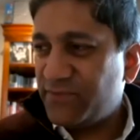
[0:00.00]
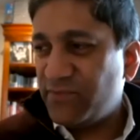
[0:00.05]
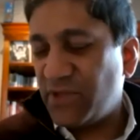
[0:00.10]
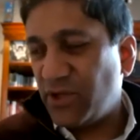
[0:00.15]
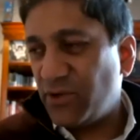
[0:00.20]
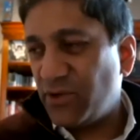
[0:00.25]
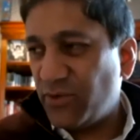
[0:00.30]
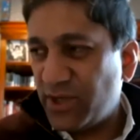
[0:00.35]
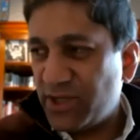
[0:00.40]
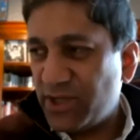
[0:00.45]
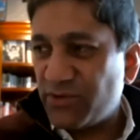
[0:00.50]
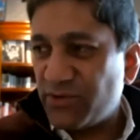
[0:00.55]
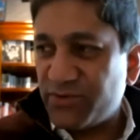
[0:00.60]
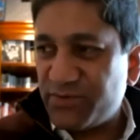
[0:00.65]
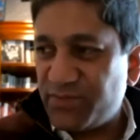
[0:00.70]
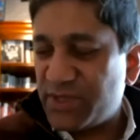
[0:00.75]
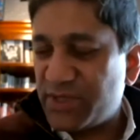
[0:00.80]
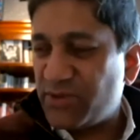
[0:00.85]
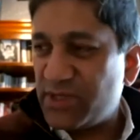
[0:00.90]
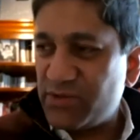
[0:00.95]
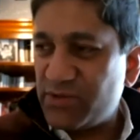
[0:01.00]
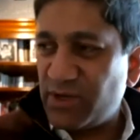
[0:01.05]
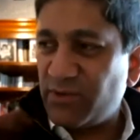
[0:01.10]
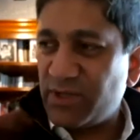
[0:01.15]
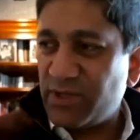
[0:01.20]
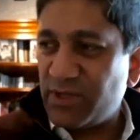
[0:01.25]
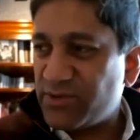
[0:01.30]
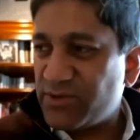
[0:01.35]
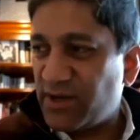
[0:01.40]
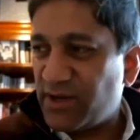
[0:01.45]
you know, when you're between
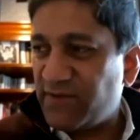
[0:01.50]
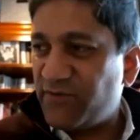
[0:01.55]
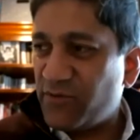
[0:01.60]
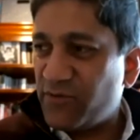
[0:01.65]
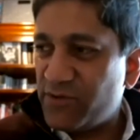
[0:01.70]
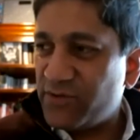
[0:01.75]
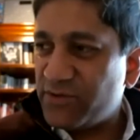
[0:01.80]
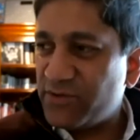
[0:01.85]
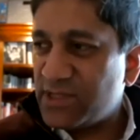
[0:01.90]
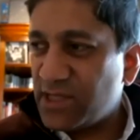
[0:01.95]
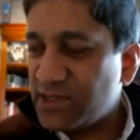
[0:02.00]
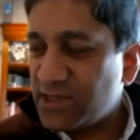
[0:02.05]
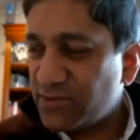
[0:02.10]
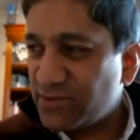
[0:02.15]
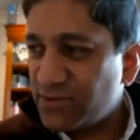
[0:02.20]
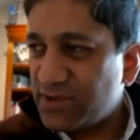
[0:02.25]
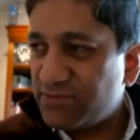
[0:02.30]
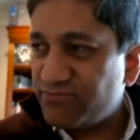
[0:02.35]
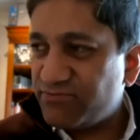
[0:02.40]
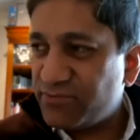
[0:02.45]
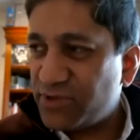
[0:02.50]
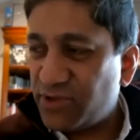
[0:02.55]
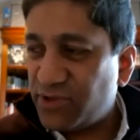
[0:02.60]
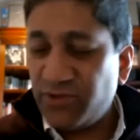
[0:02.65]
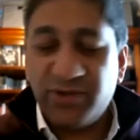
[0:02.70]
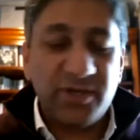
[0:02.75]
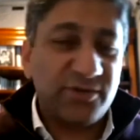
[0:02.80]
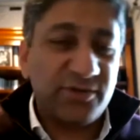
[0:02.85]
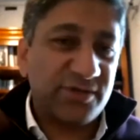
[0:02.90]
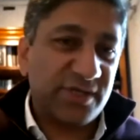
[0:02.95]
21 and 24 in those days, it was 2
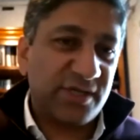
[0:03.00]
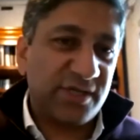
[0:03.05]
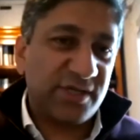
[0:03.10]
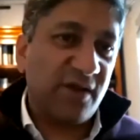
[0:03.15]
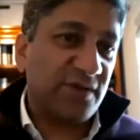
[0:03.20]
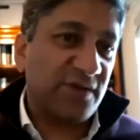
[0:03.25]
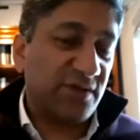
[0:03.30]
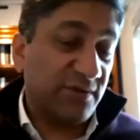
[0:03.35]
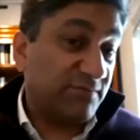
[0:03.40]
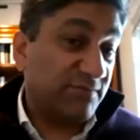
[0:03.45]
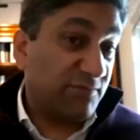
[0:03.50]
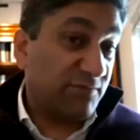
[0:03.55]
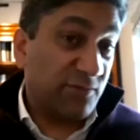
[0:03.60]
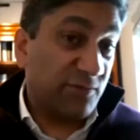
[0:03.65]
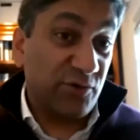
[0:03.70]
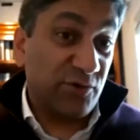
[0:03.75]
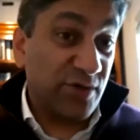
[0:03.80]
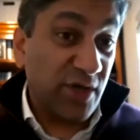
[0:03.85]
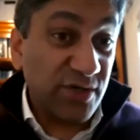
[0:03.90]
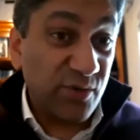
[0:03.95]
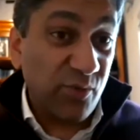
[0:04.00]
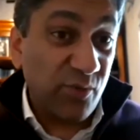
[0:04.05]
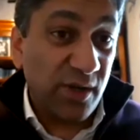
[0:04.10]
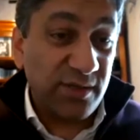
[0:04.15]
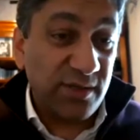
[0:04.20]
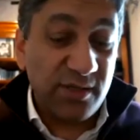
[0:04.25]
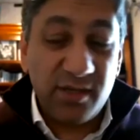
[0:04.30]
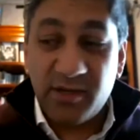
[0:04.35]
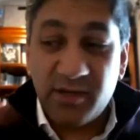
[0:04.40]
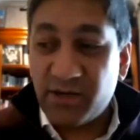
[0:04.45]
years service, you'd go down to
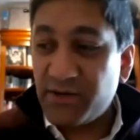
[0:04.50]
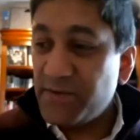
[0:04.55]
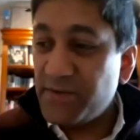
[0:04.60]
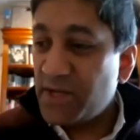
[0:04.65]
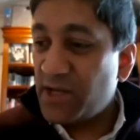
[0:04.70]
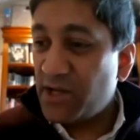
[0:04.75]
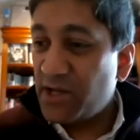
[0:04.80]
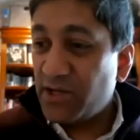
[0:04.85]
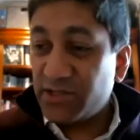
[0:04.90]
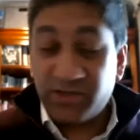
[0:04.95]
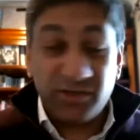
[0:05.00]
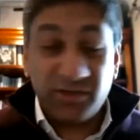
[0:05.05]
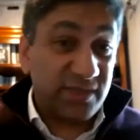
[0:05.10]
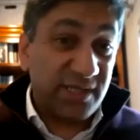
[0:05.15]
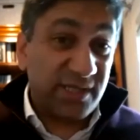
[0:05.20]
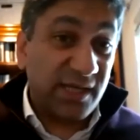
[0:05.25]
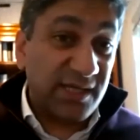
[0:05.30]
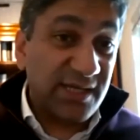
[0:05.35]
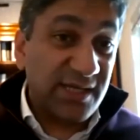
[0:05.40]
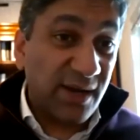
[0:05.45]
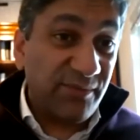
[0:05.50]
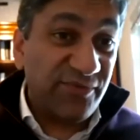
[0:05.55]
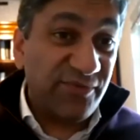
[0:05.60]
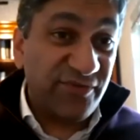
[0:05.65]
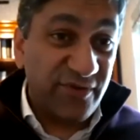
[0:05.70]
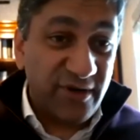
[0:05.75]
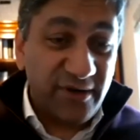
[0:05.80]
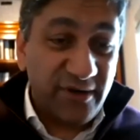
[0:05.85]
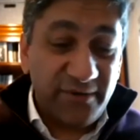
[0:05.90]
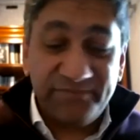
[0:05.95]
1 year. So I signed up
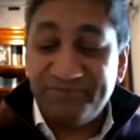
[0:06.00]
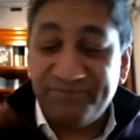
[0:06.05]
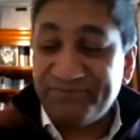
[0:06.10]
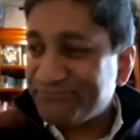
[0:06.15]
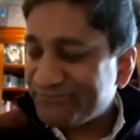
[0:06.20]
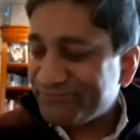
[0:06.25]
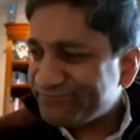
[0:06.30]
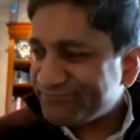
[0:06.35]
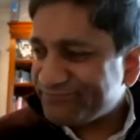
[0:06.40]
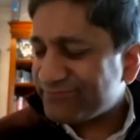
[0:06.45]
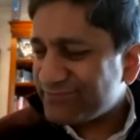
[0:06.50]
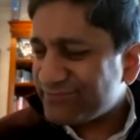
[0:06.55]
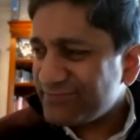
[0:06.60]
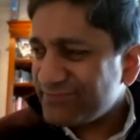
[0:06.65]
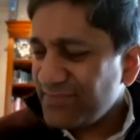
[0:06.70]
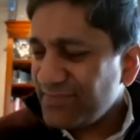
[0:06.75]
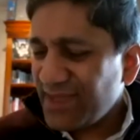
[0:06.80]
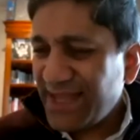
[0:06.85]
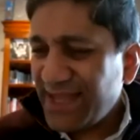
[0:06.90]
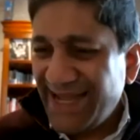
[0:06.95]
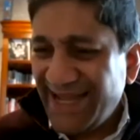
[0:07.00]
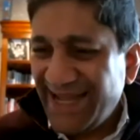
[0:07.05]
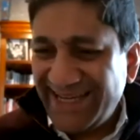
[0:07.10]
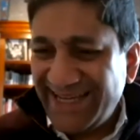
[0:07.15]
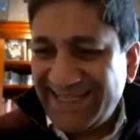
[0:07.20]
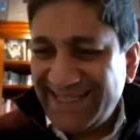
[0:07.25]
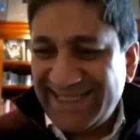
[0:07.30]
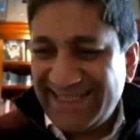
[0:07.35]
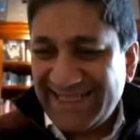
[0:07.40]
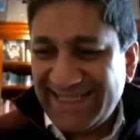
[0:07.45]
for it.
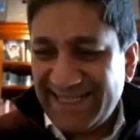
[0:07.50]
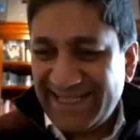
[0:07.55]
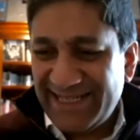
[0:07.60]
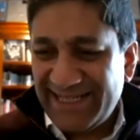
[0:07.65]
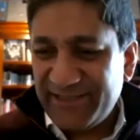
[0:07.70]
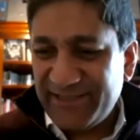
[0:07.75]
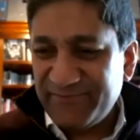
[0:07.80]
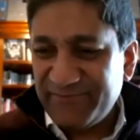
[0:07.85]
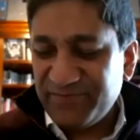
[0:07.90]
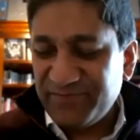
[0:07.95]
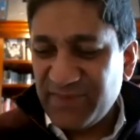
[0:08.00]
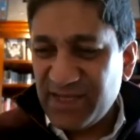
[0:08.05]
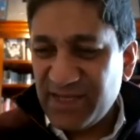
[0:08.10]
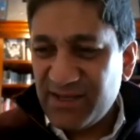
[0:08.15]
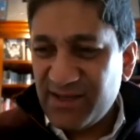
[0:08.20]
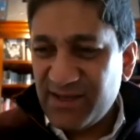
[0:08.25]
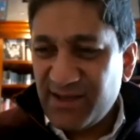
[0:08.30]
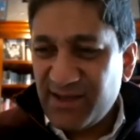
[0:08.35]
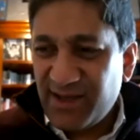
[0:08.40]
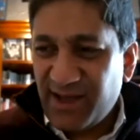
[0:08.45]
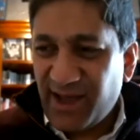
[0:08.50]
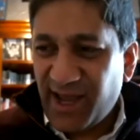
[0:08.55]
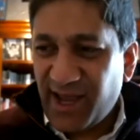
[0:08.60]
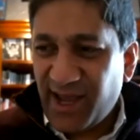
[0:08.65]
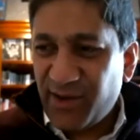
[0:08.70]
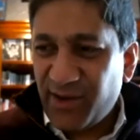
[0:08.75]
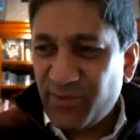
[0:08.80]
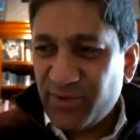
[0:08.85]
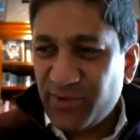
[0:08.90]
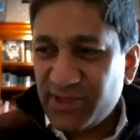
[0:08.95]
And
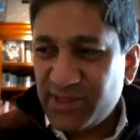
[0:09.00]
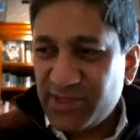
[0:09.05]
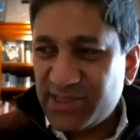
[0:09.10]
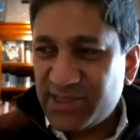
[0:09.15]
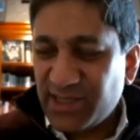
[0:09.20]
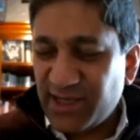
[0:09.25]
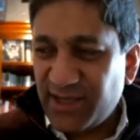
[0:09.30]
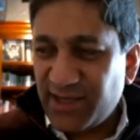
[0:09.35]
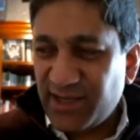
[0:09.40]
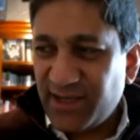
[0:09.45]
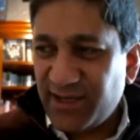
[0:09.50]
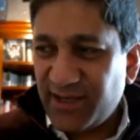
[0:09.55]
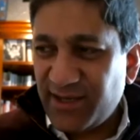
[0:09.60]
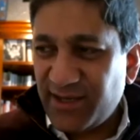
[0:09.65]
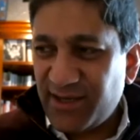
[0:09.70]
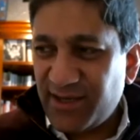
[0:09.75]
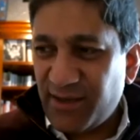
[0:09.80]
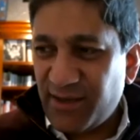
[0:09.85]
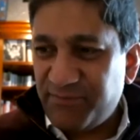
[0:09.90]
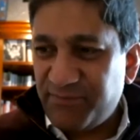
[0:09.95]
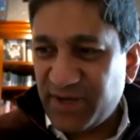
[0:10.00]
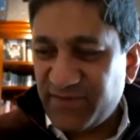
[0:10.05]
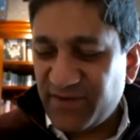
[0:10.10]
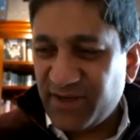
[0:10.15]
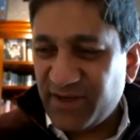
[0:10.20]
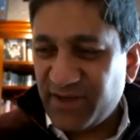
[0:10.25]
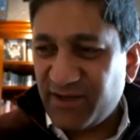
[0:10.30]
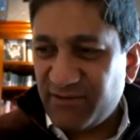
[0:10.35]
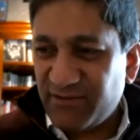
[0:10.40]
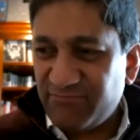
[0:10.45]
it was a bit of
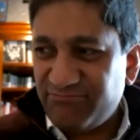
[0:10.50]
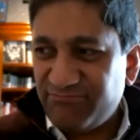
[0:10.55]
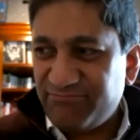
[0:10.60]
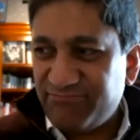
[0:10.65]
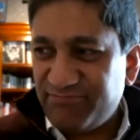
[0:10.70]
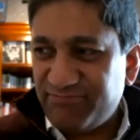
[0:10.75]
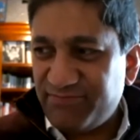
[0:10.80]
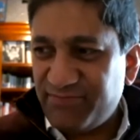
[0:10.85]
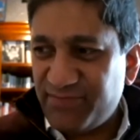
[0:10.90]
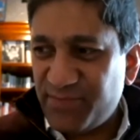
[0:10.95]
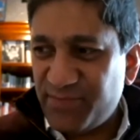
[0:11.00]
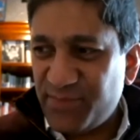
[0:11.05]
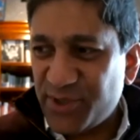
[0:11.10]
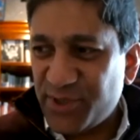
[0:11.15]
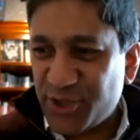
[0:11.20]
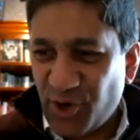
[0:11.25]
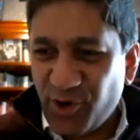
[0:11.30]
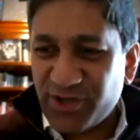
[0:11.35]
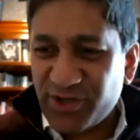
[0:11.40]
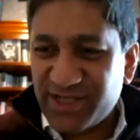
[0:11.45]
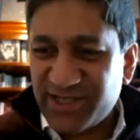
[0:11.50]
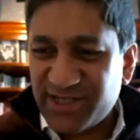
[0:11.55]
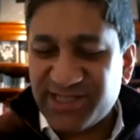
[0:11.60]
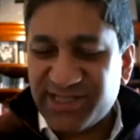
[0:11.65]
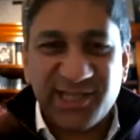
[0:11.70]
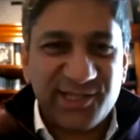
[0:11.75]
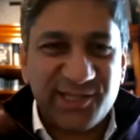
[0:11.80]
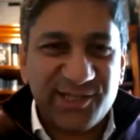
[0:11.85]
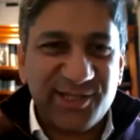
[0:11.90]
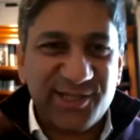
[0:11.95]
a shock to the
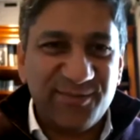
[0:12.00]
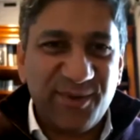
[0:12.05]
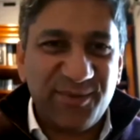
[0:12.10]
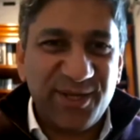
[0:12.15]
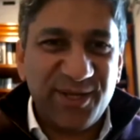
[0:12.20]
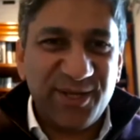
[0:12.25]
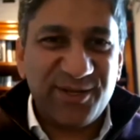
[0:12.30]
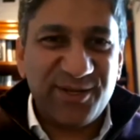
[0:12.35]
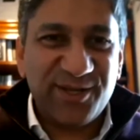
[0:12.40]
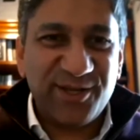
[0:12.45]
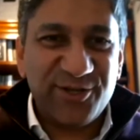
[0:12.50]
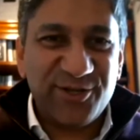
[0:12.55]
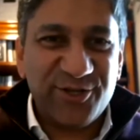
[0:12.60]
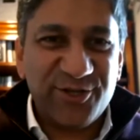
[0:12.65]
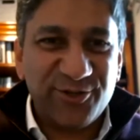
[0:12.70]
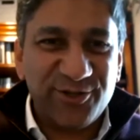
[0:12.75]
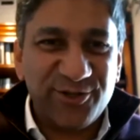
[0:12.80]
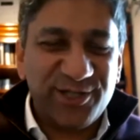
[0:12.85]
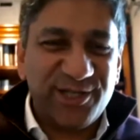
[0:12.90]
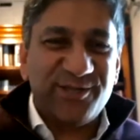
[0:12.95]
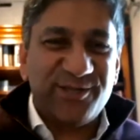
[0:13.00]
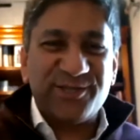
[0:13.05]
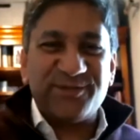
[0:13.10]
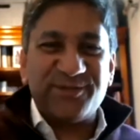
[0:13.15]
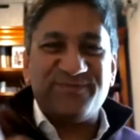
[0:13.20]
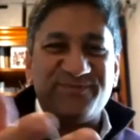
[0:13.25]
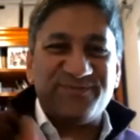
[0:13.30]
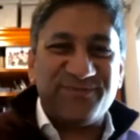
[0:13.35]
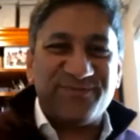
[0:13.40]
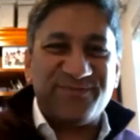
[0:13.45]
system. I mean, Julian's
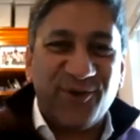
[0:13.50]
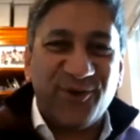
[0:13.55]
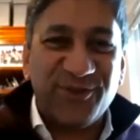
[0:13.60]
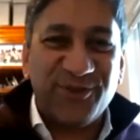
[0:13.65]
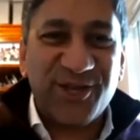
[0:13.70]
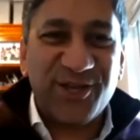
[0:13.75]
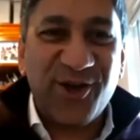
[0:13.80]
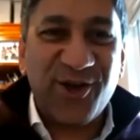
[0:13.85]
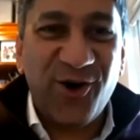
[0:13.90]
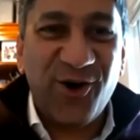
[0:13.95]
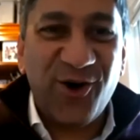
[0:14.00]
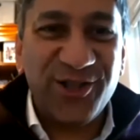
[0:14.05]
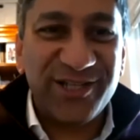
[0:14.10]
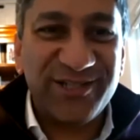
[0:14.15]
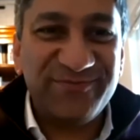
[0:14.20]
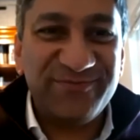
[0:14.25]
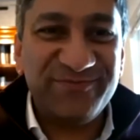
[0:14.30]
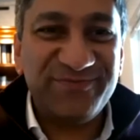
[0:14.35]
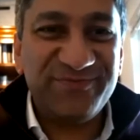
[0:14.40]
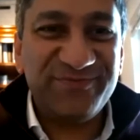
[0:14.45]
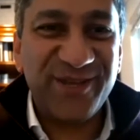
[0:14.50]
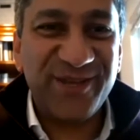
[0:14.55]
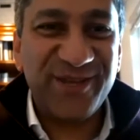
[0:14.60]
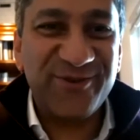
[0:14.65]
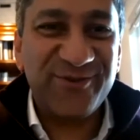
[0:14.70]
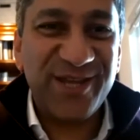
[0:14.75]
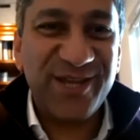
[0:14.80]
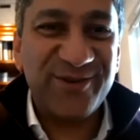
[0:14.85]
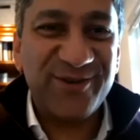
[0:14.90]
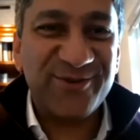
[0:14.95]
on the call and, you know,
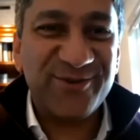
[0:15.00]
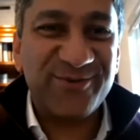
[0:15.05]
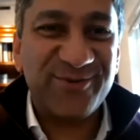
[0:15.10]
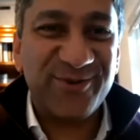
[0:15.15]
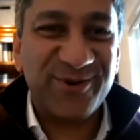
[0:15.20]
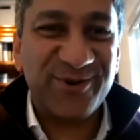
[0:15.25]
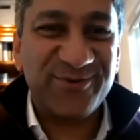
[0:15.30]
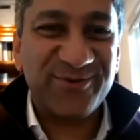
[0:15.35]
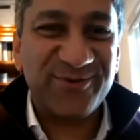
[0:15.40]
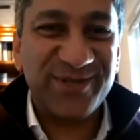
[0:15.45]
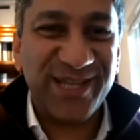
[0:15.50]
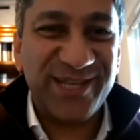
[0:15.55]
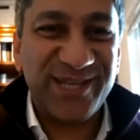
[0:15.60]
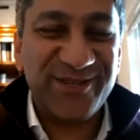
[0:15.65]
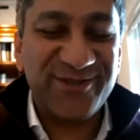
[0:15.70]
he knows what it's like.